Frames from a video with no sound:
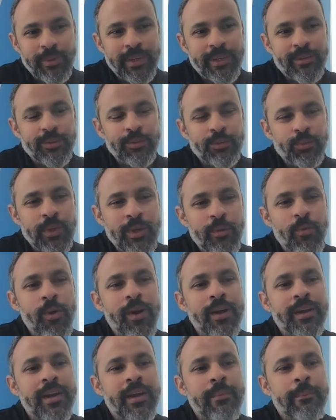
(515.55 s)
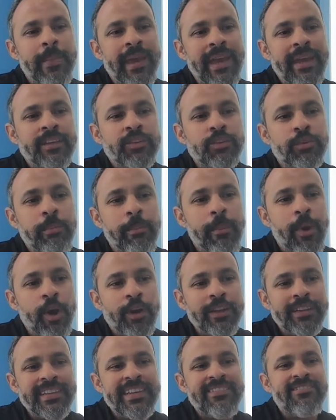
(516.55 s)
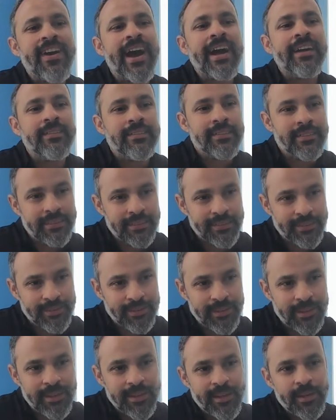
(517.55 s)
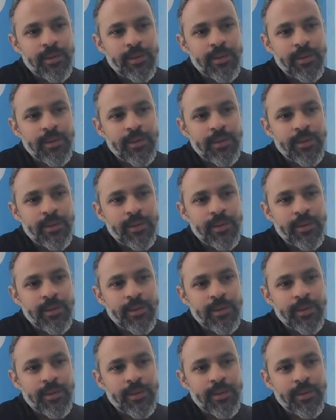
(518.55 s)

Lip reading: because we want to make smart devices